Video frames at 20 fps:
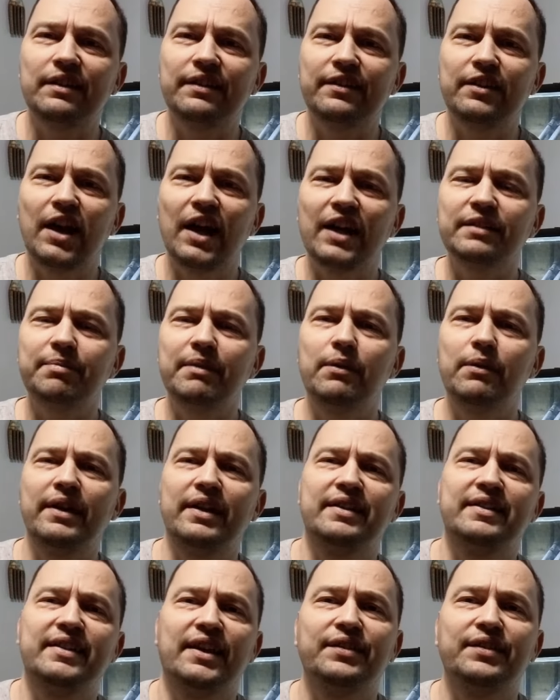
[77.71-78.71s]
There has to be a way
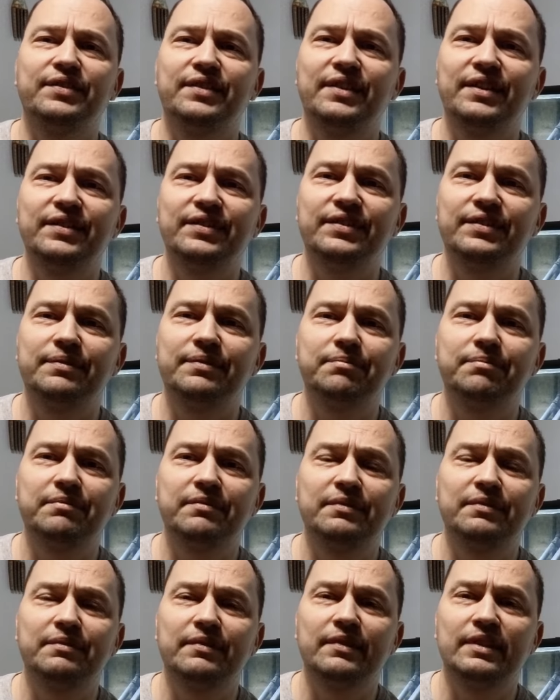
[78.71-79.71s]
to test this.
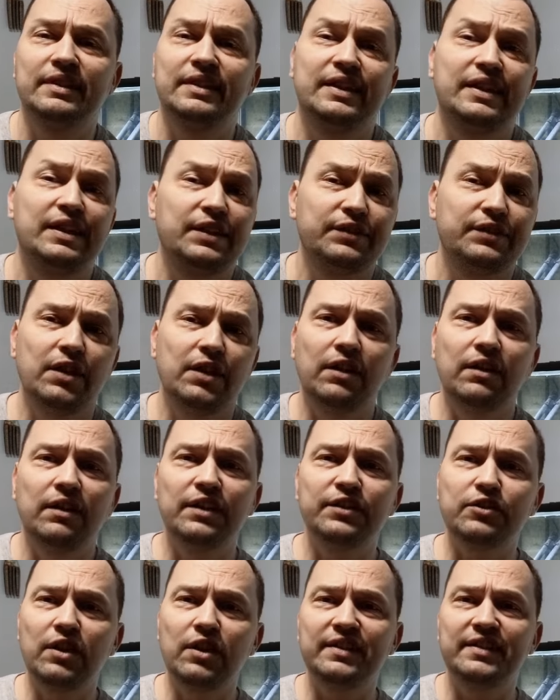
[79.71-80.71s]
So
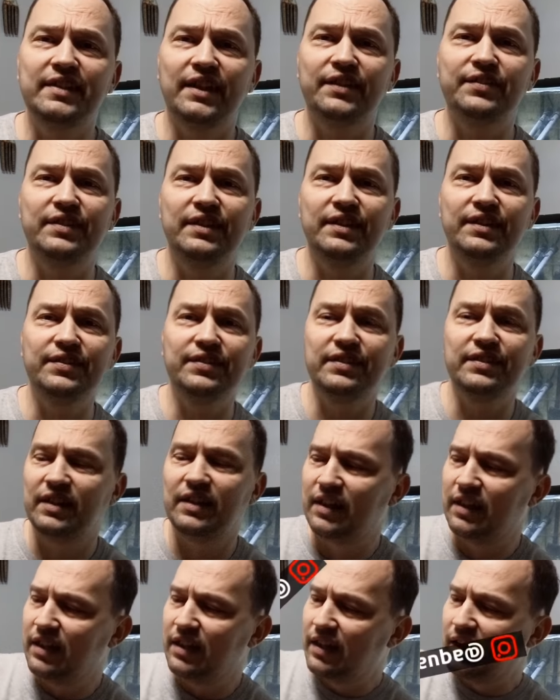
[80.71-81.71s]
let's go ahead and test this.
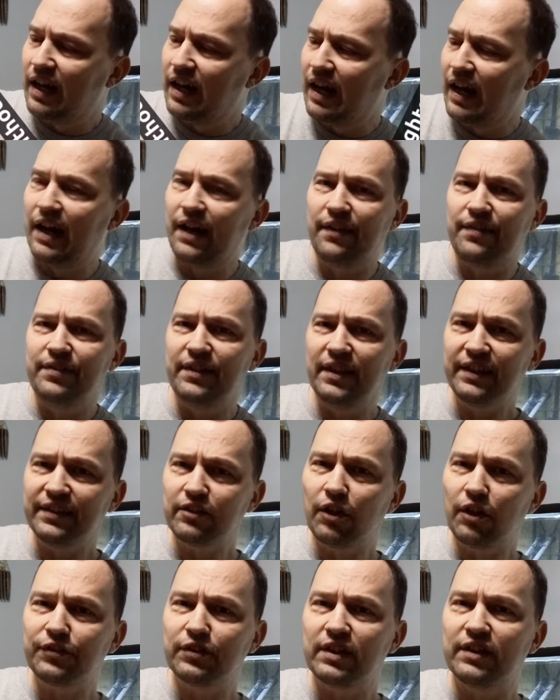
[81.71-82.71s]
This
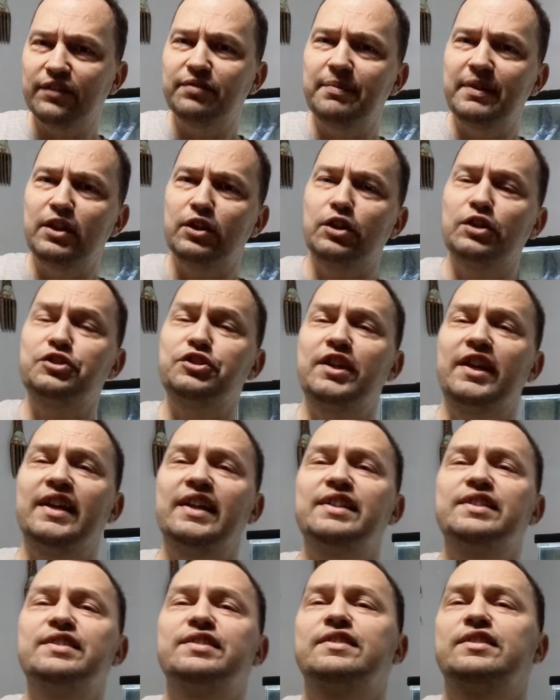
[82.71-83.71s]
also gives me a good
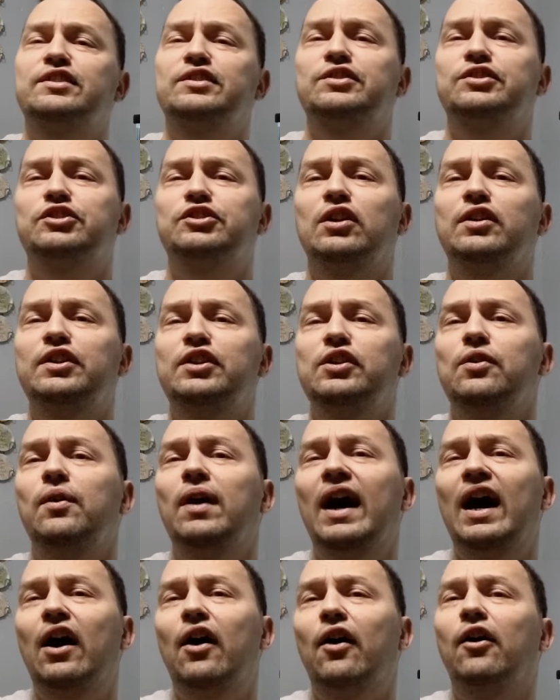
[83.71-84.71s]
chance to show you
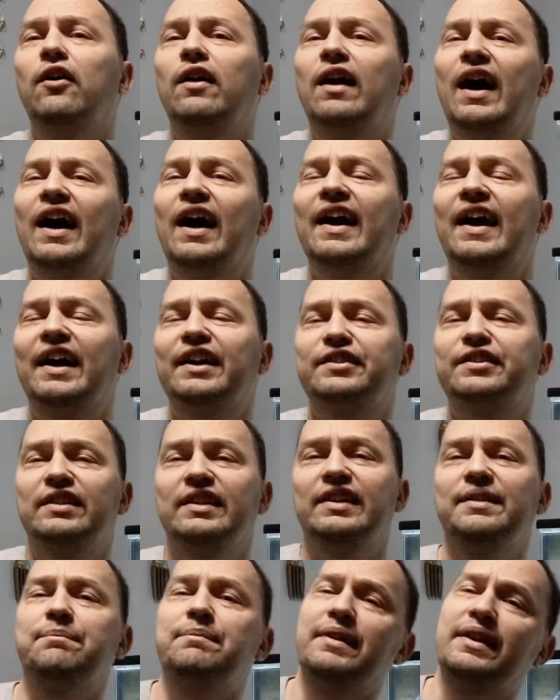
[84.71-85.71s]
how I
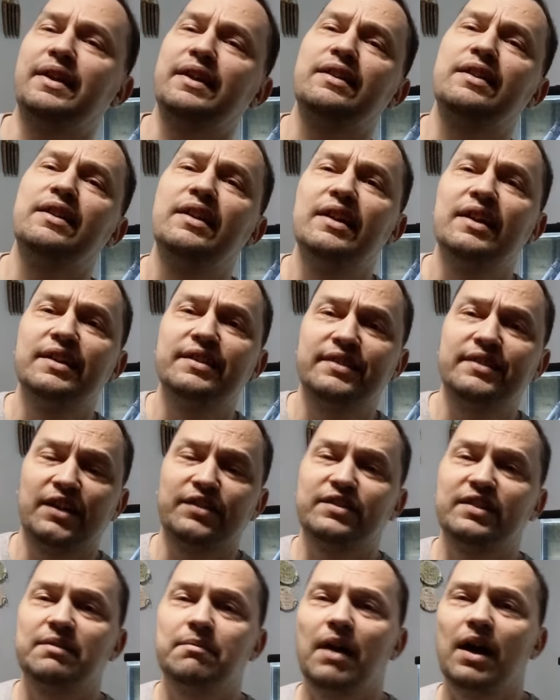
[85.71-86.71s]
actually been
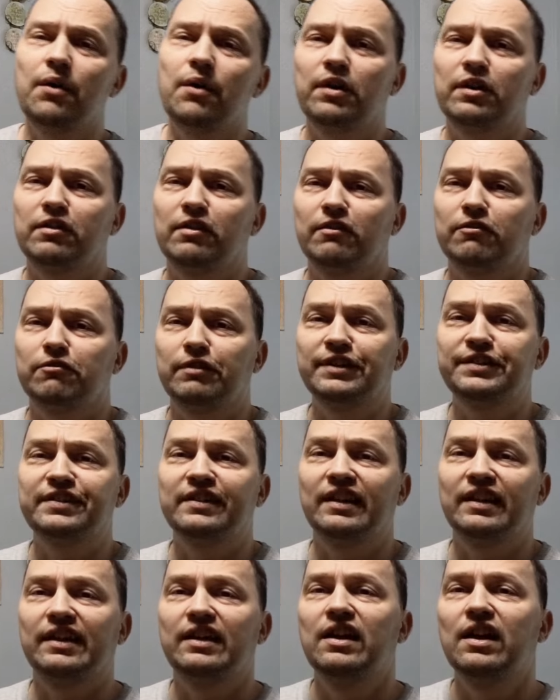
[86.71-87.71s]
testing my water
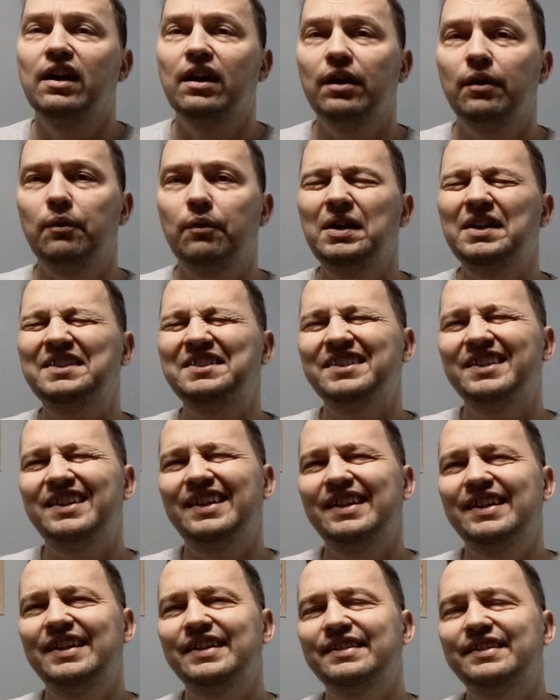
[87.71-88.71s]
recently, which
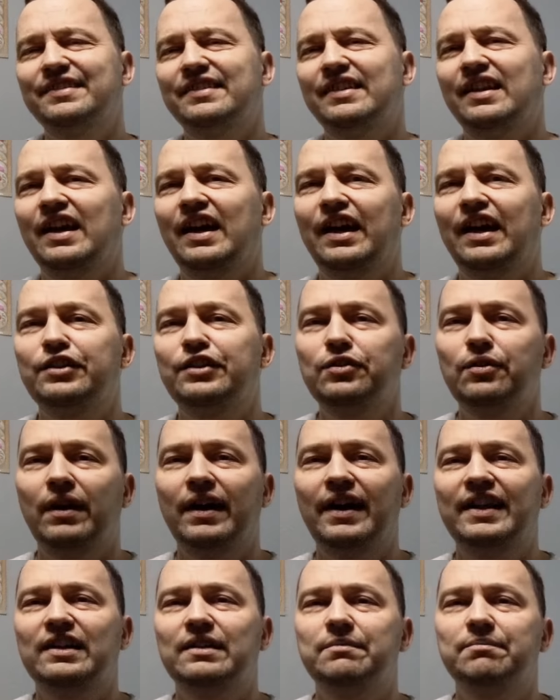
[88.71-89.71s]
is a new
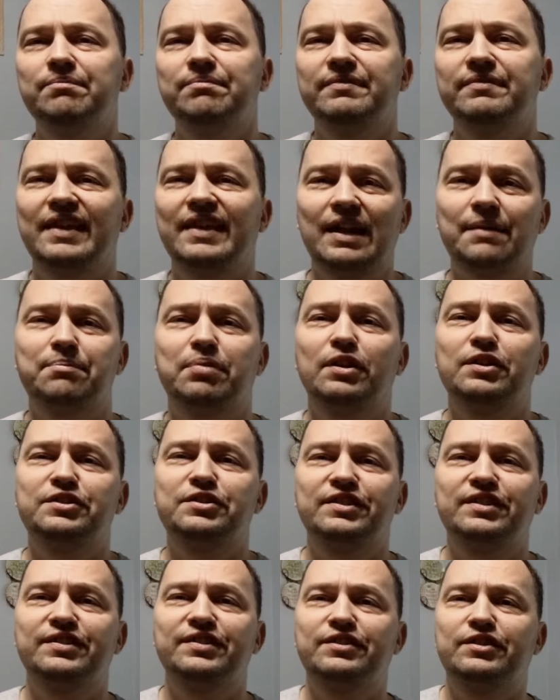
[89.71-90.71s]
item that I
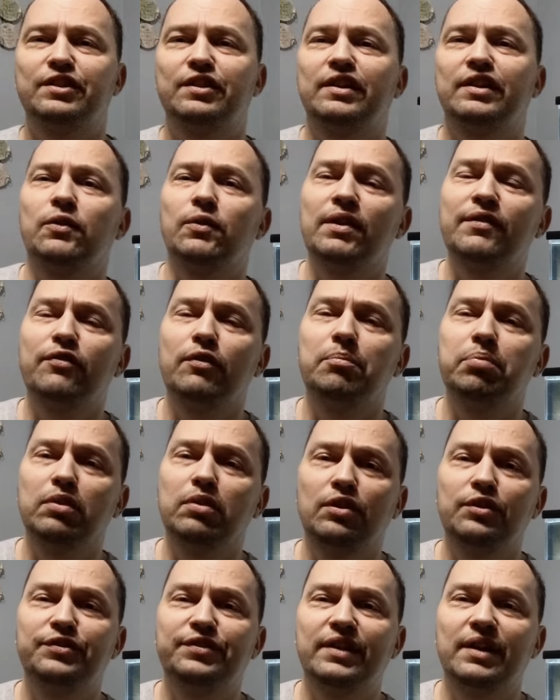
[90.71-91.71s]
purchased during
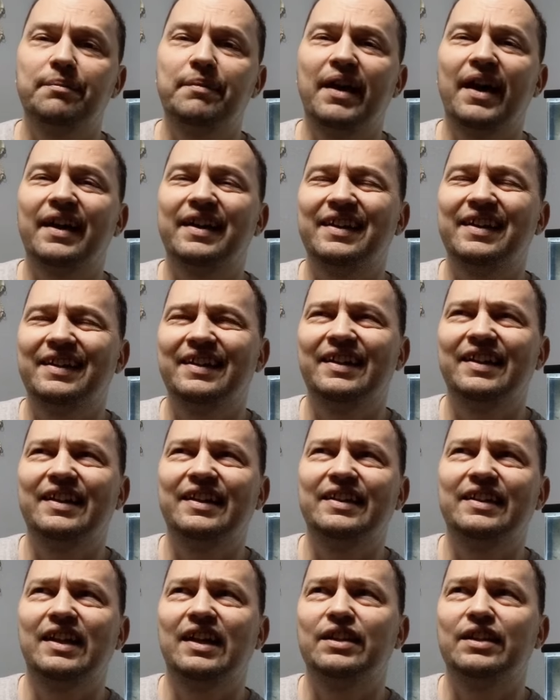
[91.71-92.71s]
Reefapalooza back
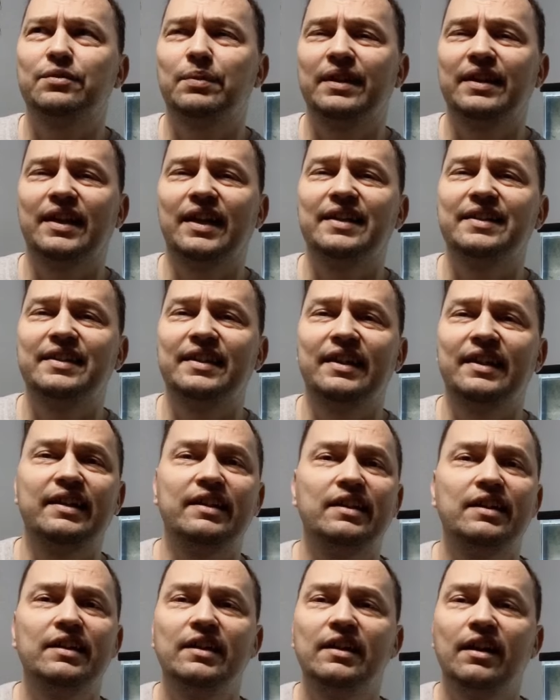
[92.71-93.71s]
in
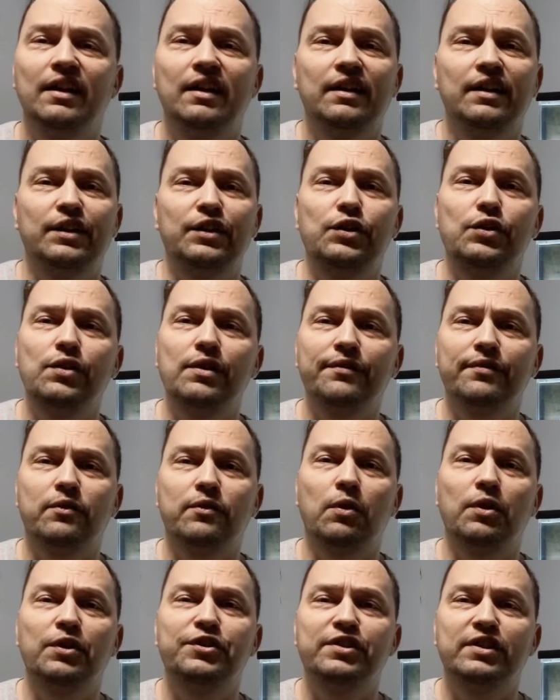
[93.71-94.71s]
2019. Of
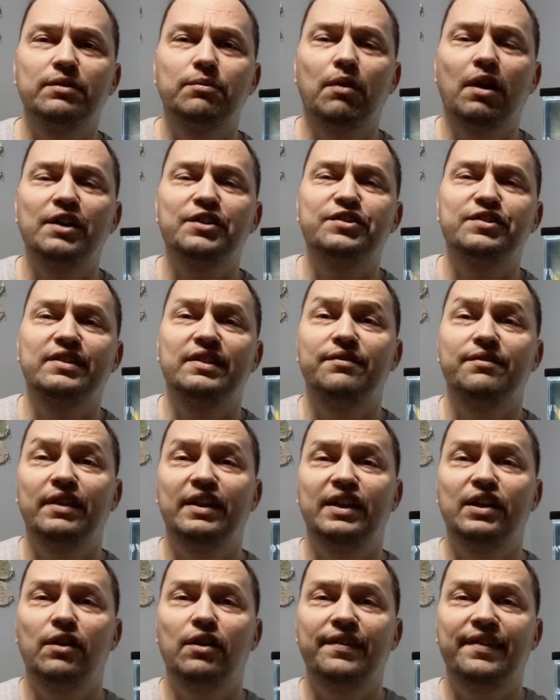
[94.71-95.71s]
course, you could watch the
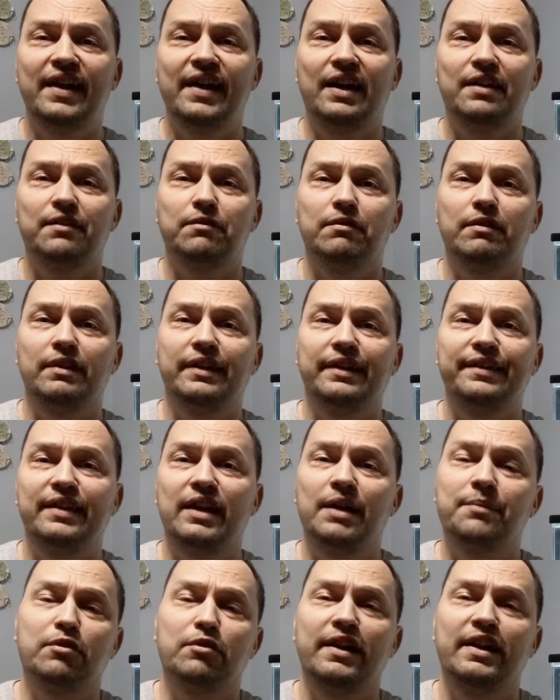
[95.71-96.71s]
video on that in the
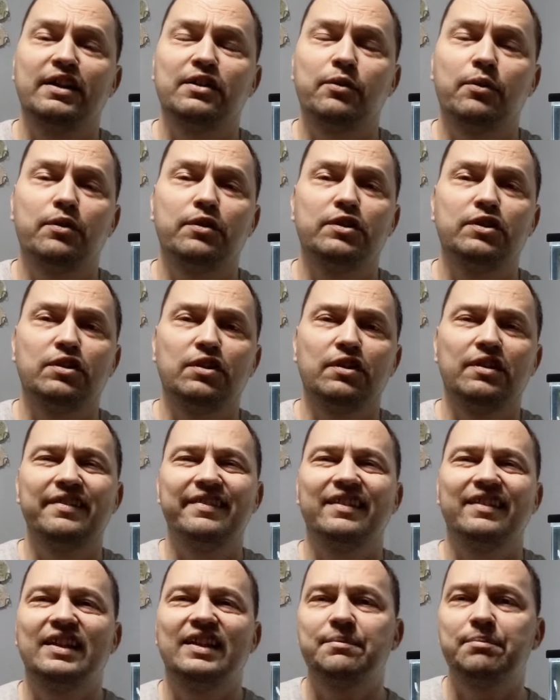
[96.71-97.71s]
upper right hand corner or in
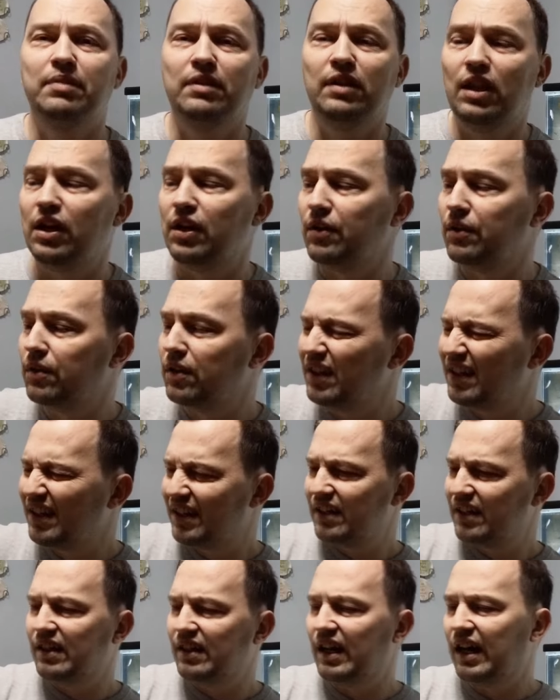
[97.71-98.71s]
the link below.
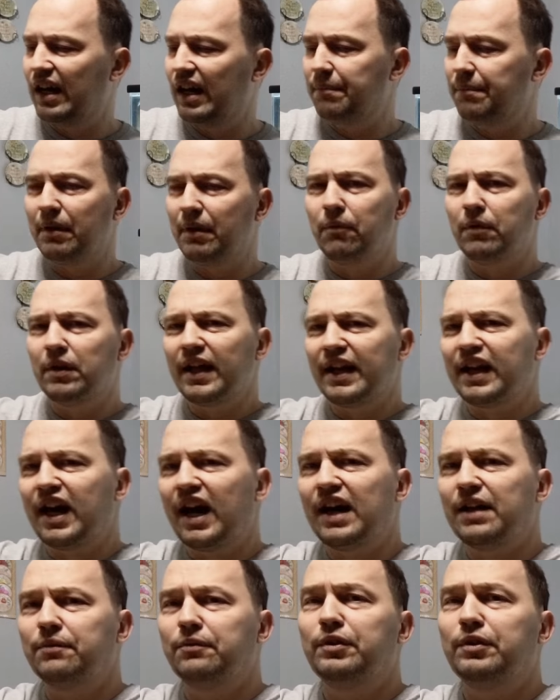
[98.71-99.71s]
But what I
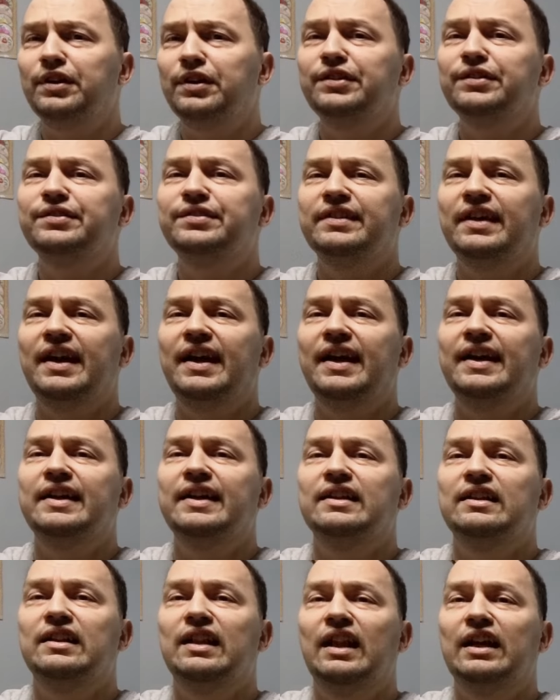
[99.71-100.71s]
got was an
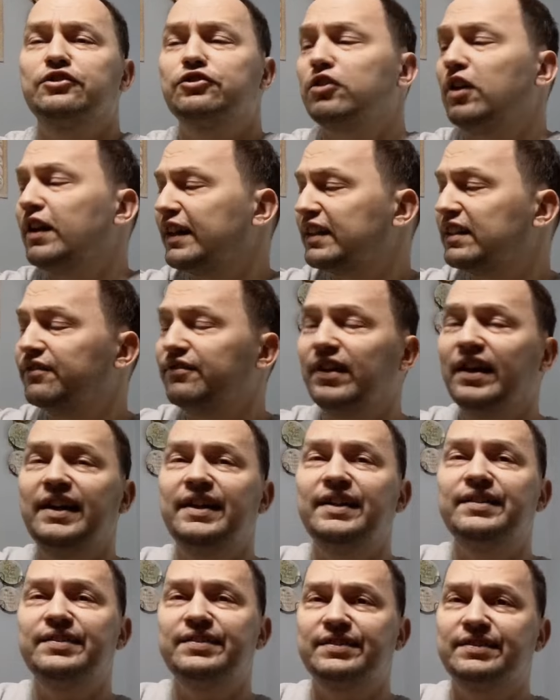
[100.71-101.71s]
electronic
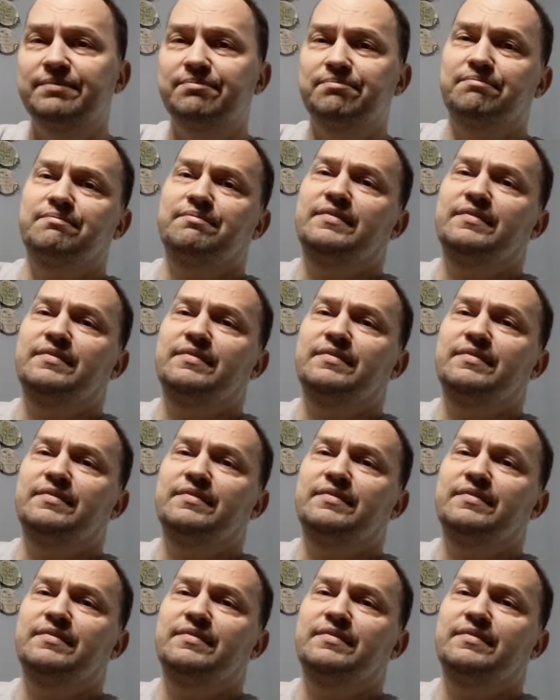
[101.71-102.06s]
device.